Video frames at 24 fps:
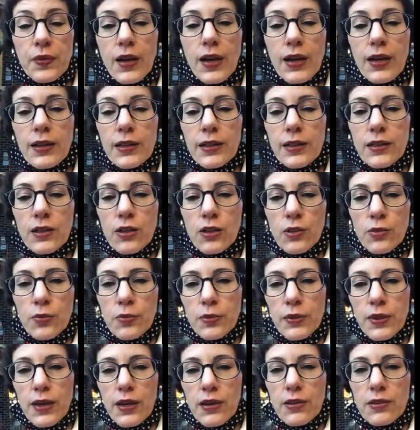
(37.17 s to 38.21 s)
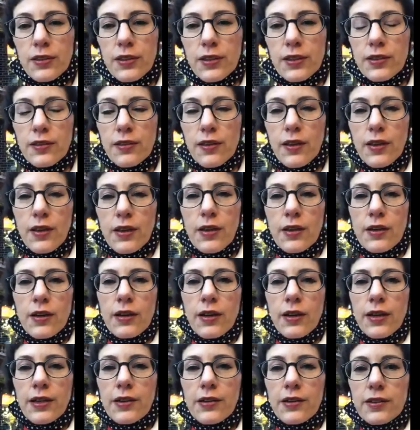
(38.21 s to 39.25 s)
I hope now that
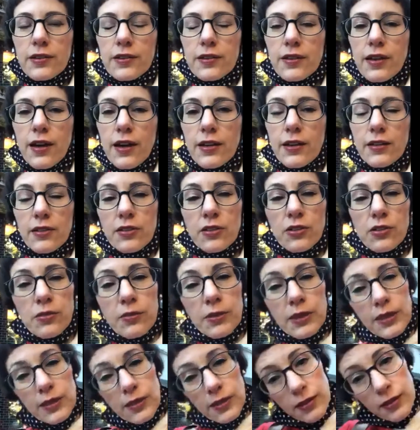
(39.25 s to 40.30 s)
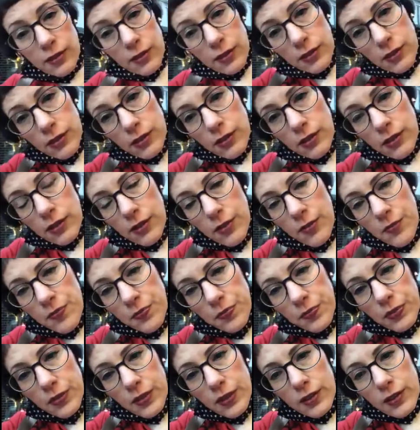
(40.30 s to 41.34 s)
I heard Daria told me that
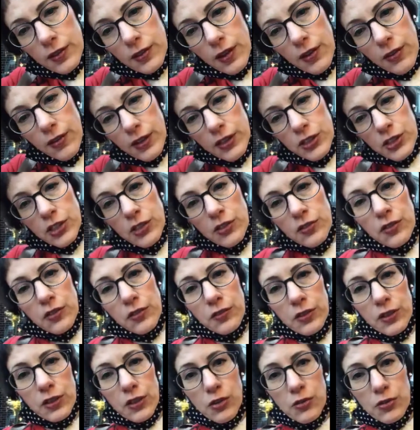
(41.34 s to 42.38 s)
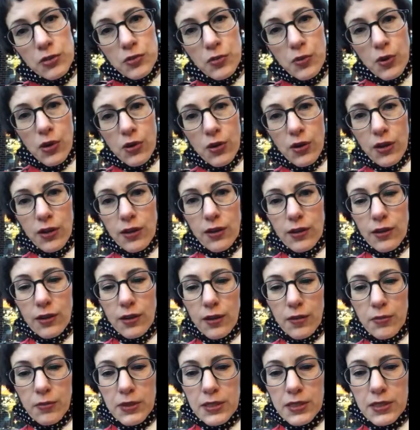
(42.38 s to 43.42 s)
the direction of the video was wrong.
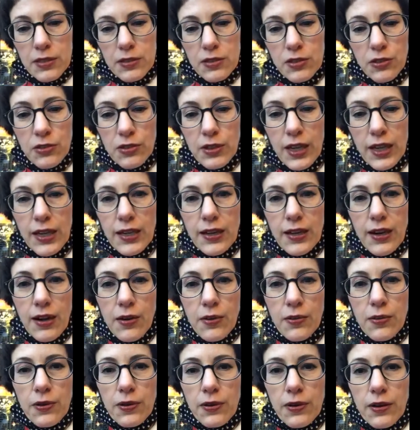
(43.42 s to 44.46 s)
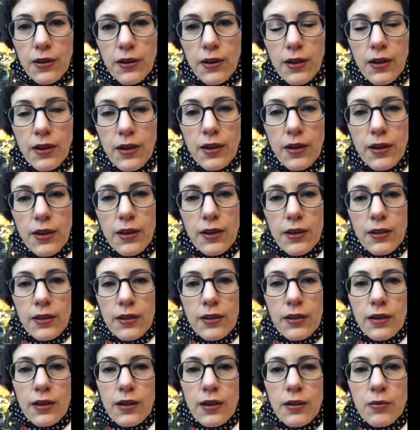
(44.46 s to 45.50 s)
Is it okay now?
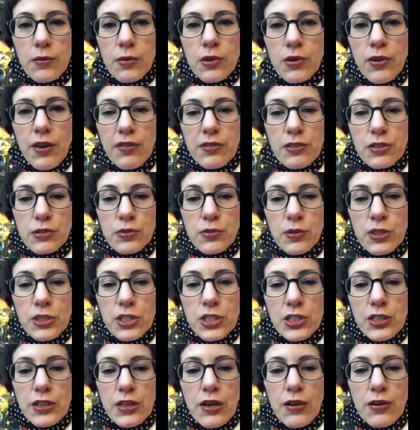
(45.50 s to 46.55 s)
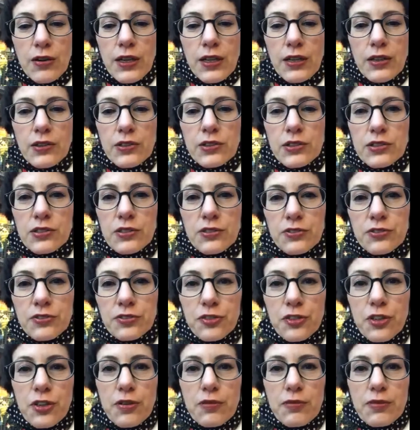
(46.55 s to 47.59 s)
Whoever's watching now, can you just
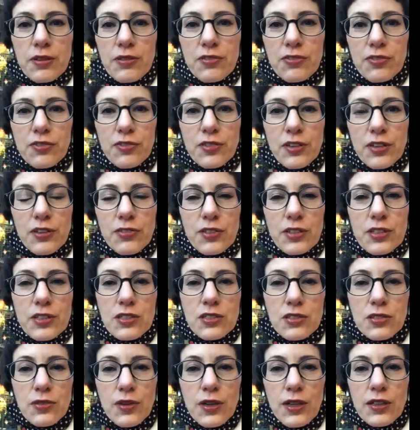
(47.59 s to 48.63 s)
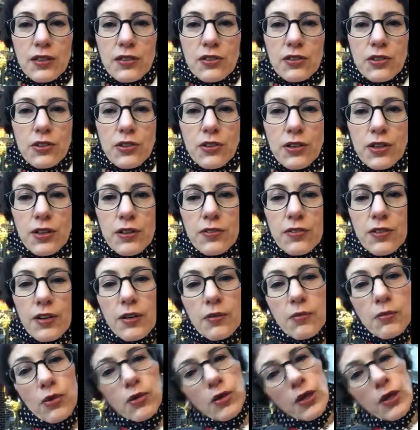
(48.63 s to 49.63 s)
confirm if it's straight or if I'm